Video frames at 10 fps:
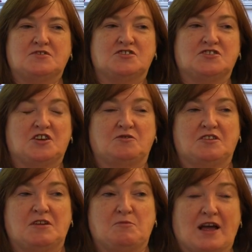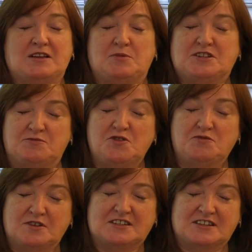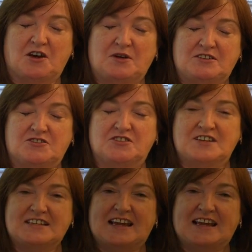just so that we had a bit of movement to go in during the